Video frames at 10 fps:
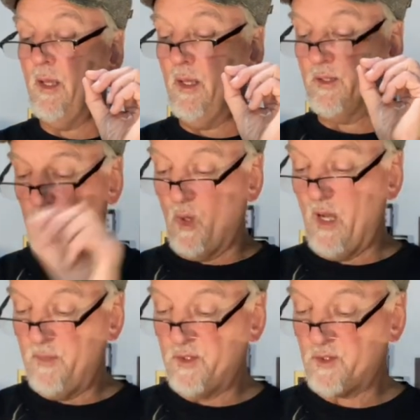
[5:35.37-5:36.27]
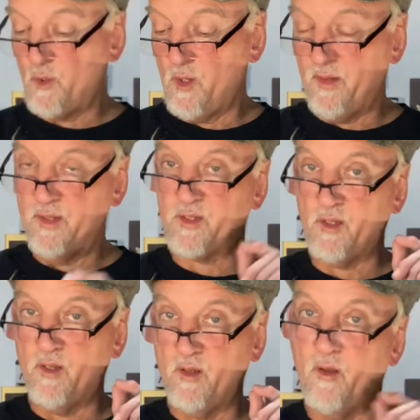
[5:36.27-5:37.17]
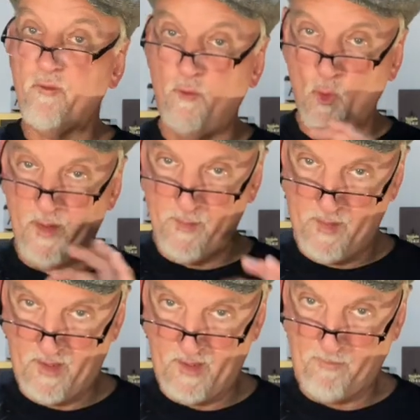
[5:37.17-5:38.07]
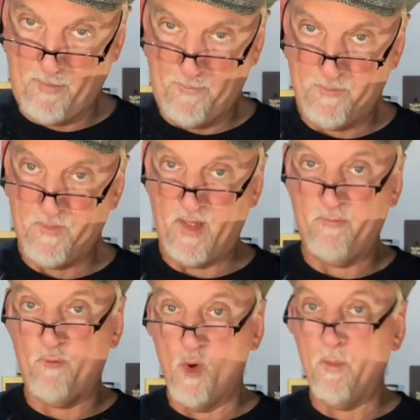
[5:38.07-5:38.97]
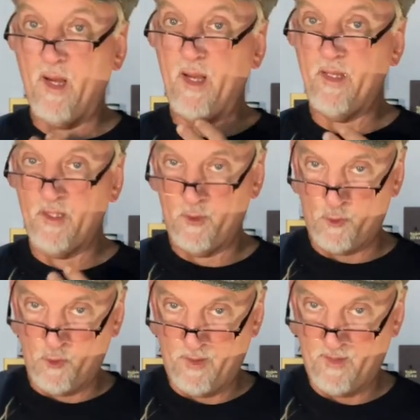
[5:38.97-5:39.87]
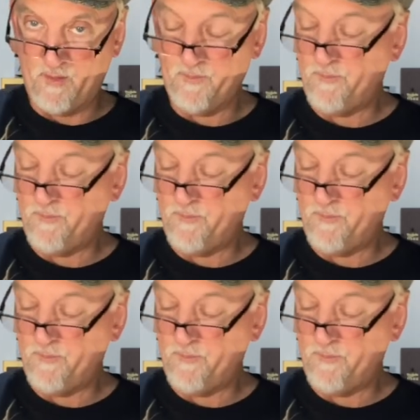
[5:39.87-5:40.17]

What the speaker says: So I'm going to score this for the money and for my enjoyment